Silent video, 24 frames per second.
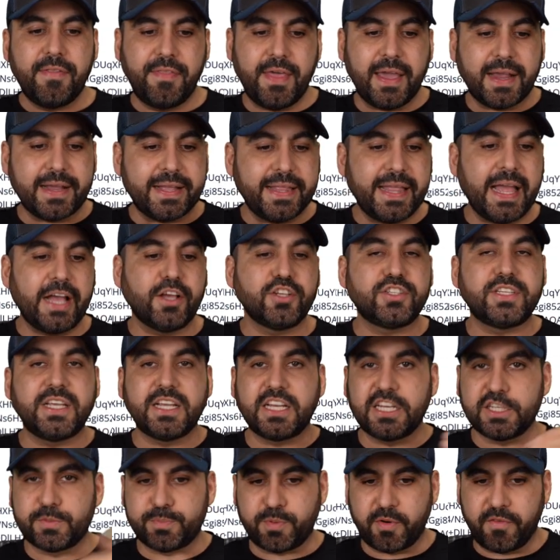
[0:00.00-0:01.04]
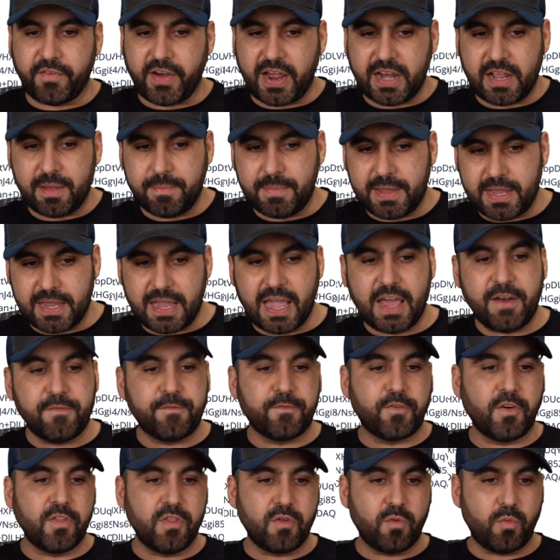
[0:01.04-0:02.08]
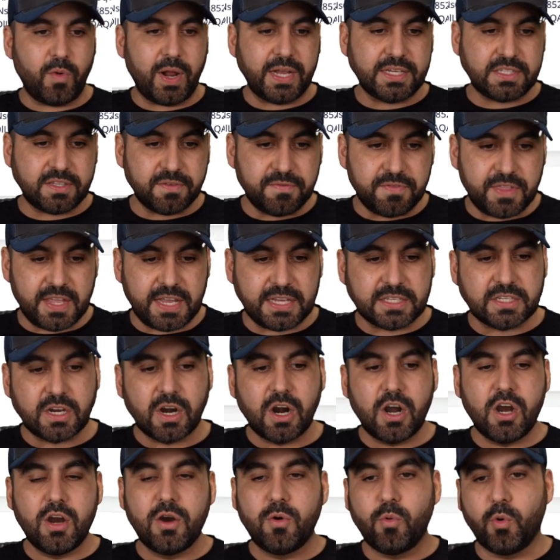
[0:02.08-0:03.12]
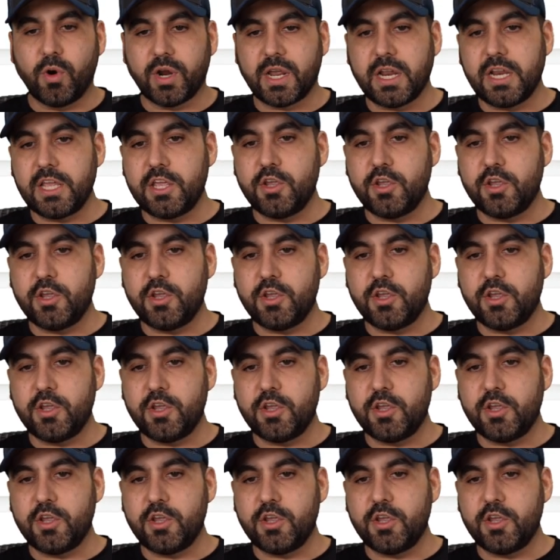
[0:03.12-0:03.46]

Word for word: that CloudStick is providing me. And for the rest of these, we're gonna